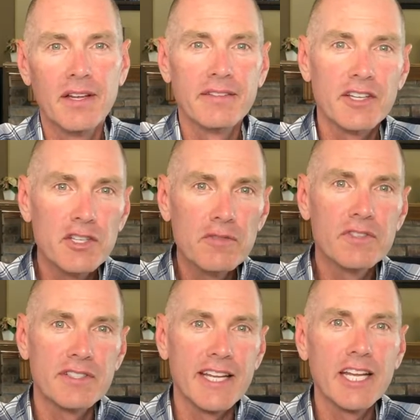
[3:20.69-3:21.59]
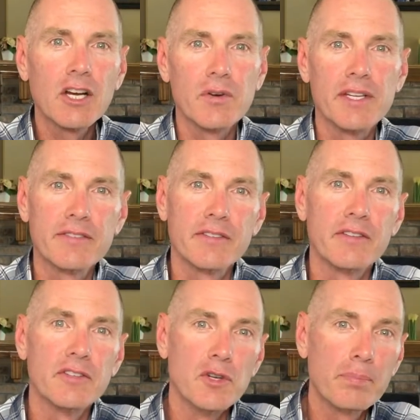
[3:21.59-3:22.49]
then you've just increased your